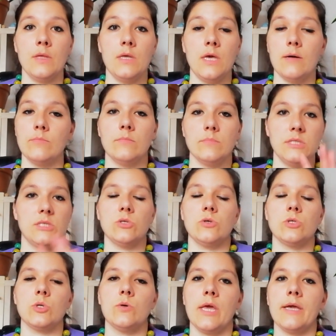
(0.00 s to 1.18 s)
yeah, this is
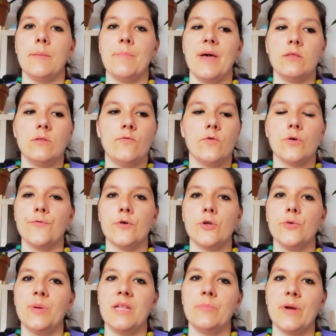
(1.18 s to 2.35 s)
also like a method for
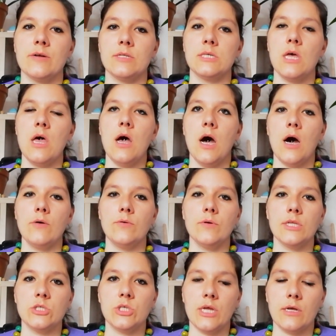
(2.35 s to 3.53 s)
new plant parents, how you
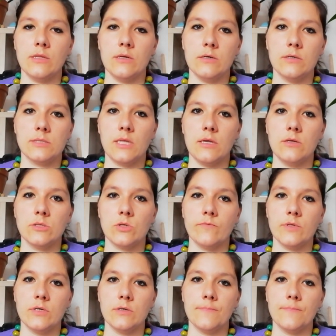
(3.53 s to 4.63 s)
can check the status of